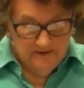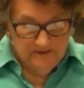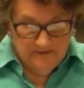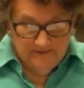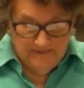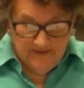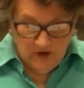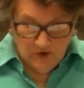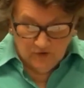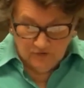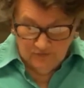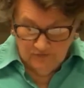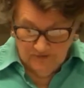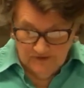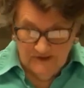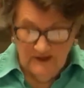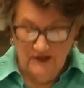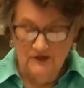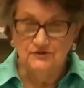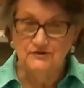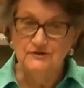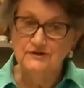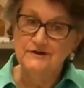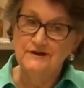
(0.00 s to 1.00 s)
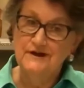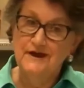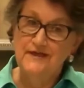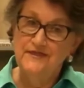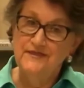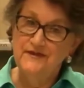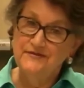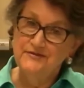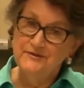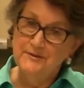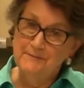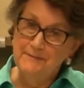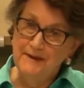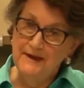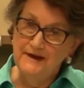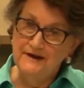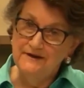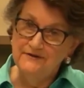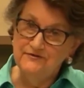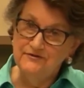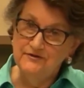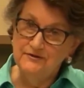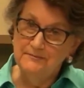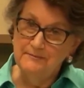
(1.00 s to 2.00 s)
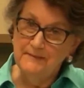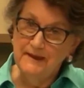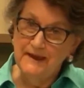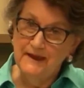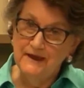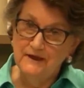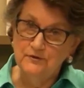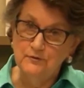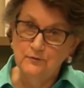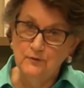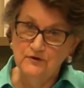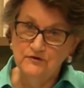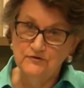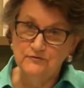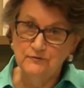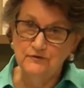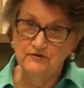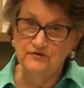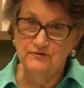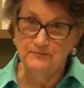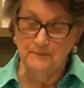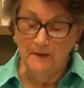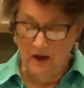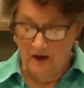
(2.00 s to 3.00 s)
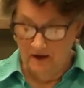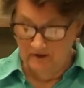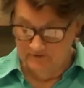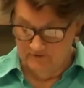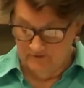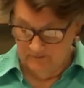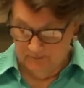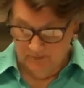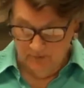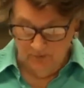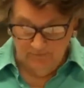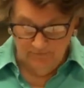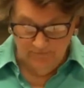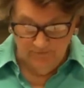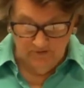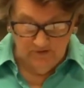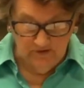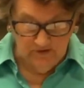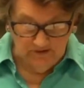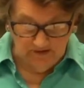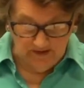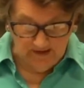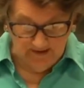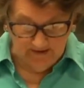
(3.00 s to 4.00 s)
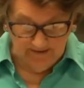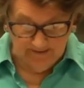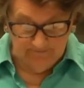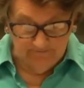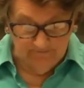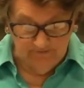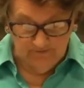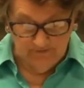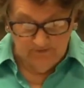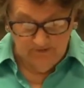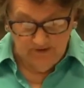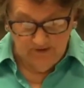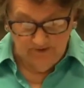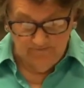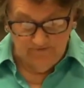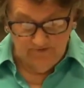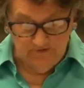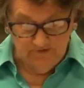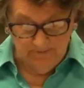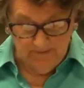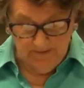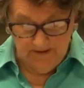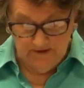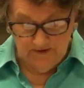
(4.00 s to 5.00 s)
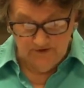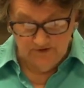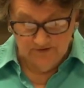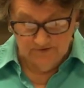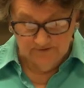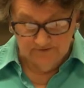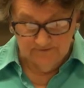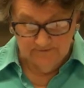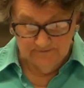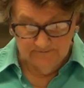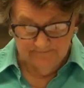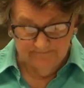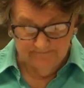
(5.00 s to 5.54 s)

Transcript: their tradition that the medicine man was responsible for the lives of his patients.